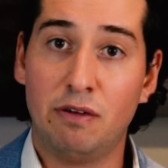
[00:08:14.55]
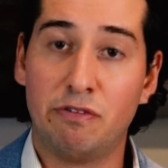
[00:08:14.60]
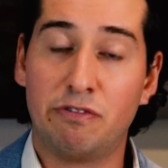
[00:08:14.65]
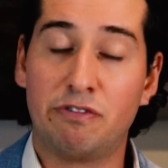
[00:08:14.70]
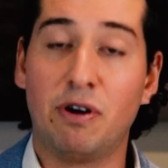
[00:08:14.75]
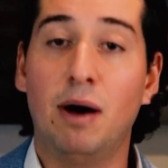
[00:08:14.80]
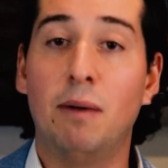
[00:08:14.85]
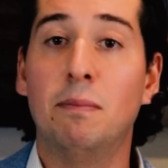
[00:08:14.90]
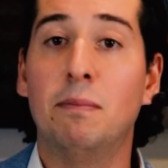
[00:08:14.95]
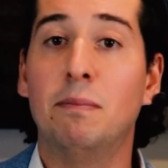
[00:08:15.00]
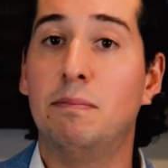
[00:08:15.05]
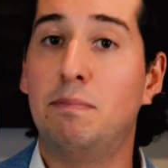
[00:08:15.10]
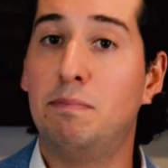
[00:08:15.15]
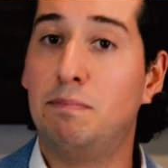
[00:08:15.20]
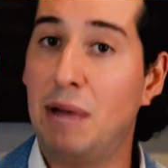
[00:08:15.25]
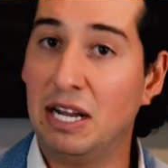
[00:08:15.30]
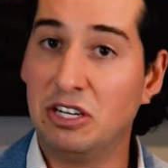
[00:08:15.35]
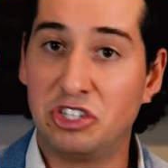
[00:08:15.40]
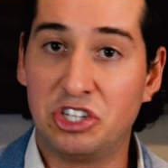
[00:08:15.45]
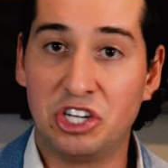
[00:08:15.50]
from
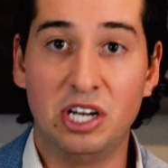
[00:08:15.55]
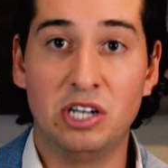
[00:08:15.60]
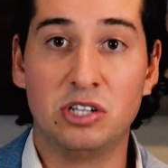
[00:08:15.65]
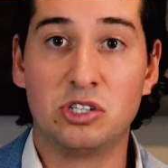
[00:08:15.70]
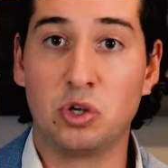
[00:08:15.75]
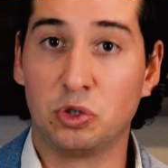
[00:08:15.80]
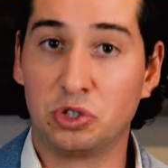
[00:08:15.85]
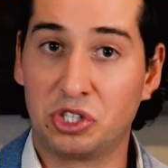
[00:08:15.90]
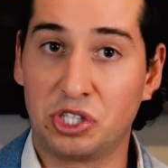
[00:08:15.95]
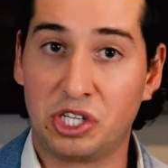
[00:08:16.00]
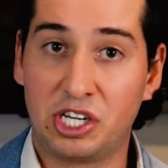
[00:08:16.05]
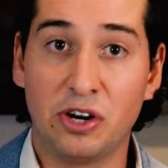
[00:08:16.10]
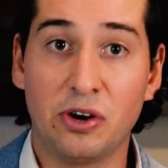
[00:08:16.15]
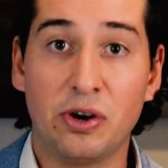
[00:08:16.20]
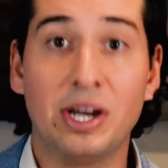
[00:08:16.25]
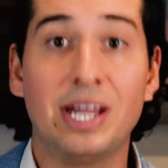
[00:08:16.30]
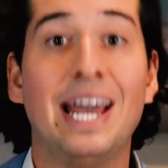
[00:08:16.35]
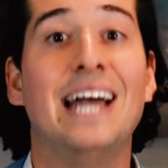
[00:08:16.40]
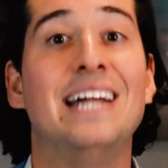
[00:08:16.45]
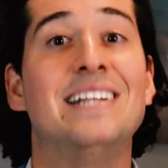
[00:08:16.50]
pension, Social Security,